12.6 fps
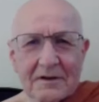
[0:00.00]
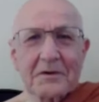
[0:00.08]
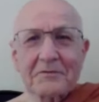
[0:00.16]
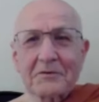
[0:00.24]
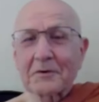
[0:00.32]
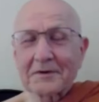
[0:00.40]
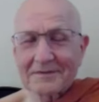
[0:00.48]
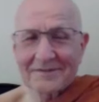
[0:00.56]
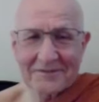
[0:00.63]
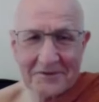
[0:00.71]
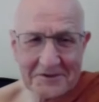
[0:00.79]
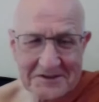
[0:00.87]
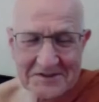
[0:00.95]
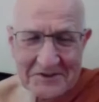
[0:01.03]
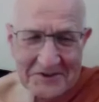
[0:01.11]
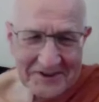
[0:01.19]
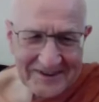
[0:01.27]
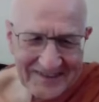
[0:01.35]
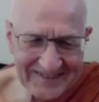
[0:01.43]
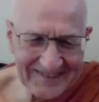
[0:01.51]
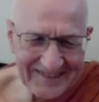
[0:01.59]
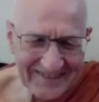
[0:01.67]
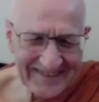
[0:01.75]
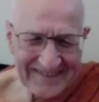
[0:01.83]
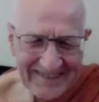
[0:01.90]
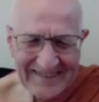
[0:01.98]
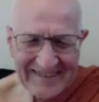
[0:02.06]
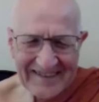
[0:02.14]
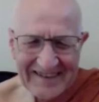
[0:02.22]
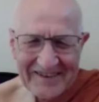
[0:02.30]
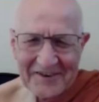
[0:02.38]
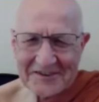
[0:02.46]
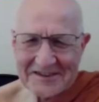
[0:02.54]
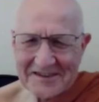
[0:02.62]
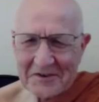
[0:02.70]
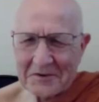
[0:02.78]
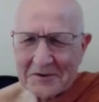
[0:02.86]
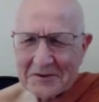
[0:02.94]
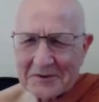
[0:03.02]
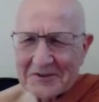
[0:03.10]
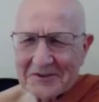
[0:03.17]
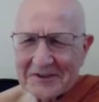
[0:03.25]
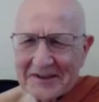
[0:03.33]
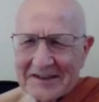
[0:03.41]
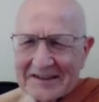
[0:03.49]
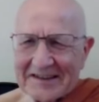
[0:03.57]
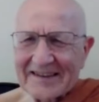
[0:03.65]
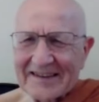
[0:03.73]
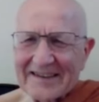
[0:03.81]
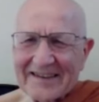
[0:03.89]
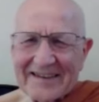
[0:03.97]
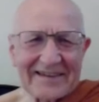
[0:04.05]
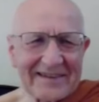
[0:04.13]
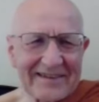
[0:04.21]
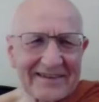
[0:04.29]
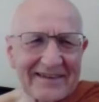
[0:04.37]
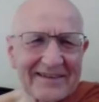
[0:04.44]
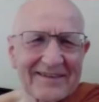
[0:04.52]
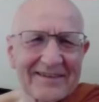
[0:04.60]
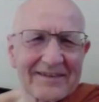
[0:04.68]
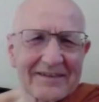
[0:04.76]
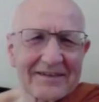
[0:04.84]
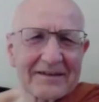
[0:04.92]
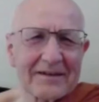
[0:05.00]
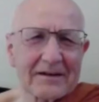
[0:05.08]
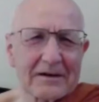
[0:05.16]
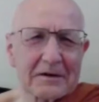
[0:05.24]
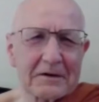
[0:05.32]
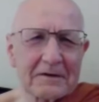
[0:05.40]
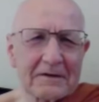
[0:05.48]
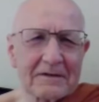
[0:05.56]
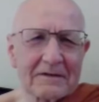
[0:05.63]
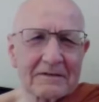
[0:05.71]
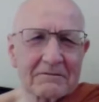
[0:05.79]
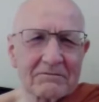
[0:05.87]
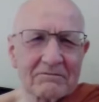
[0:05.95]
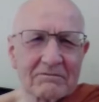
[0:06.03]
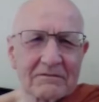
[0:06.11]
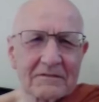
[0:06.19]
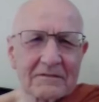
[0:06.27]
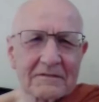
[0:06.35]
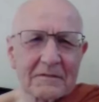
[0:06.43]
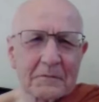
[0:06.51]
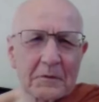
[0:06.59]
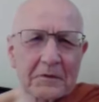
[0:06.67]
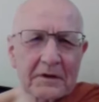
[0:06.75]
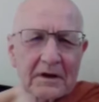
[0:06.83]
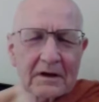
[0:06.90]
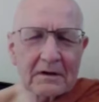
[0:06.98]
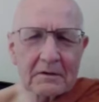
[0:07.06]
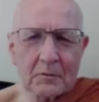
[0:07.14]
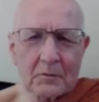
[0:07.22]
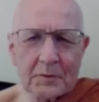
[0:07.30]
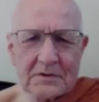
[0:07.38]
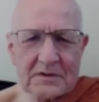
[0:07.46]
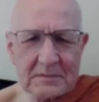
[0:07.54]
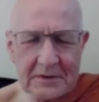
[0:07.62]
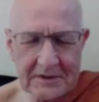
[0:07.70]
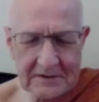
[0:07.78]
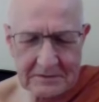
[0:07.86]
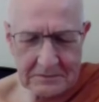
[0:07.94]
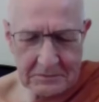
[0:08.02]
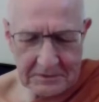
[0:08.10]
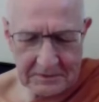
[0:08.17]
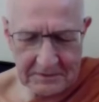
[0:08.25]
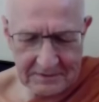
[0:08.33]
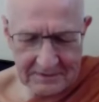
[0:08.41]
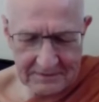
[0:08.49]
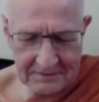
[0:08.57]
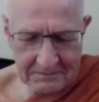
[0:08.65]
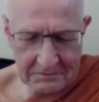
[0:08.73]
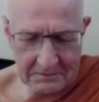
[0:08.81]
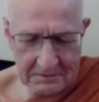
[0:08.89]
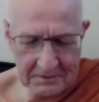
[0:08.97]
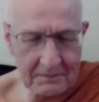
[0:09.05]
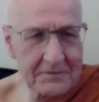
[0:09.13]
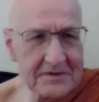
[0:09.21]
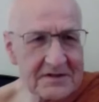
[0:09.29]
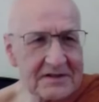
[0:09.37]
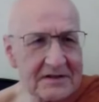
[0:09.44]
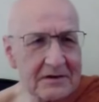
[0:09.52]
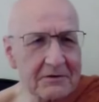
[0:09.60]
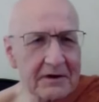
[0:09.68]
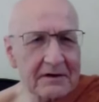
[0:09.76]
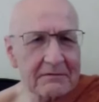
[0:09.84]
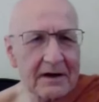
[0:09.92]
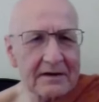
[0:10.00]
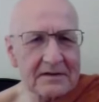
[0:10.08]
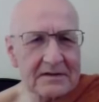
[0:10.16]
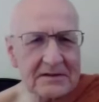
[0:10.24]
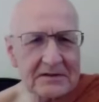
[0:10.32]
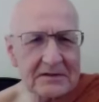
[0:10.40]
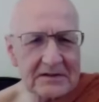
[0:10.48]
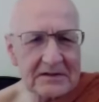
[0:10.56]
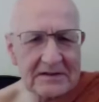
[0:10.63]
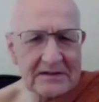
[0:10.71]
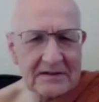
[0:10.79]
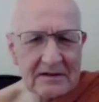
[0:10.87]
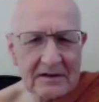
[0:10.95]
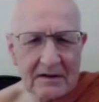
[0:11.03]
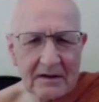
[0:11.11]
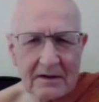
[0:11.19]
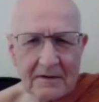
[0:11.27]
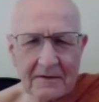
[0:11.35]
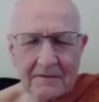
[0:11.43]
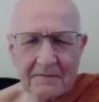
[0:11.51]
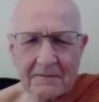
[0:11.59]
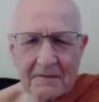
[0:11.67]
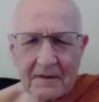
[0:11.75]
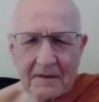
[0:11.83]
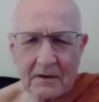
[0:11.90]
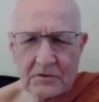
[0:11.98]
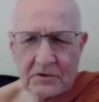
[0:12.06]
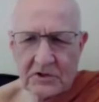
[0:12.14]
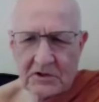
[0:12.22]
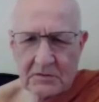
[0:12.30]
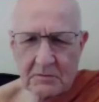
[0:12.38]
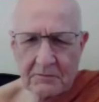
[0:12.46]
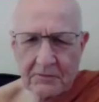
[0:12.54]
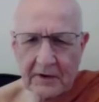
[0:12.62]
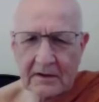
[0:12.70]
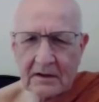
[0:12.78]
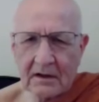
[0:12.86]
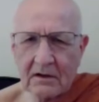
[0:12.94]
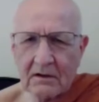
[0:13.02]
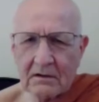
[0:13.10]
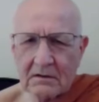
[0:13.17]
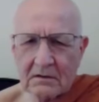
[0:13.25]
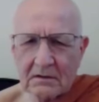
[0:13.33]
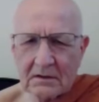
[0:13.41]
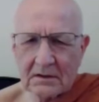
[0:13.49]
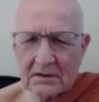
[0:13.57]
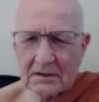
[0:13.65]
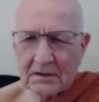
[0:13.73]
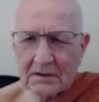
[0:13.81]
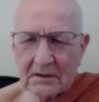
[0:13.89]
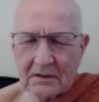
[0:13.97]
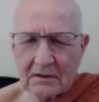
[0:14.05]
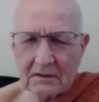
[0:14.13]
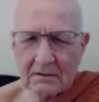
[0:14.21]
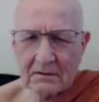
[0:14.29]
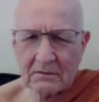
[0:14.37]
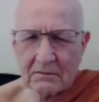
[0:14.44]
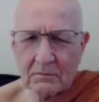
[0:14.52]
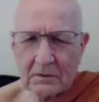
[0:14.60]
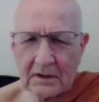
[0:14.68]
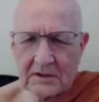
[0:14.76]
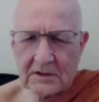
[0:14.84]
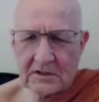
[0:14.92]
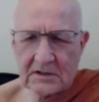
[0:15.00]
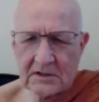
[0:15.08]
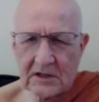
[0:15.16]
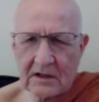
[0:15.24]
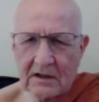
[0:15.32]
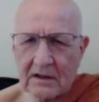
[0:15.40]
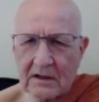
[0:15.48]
Hello, everyone. First of all, how is everyone doing? Okay. We're thinking of Luang Por Viradhammo with obviously great gratitude. And I was just reflecting on what Ajahn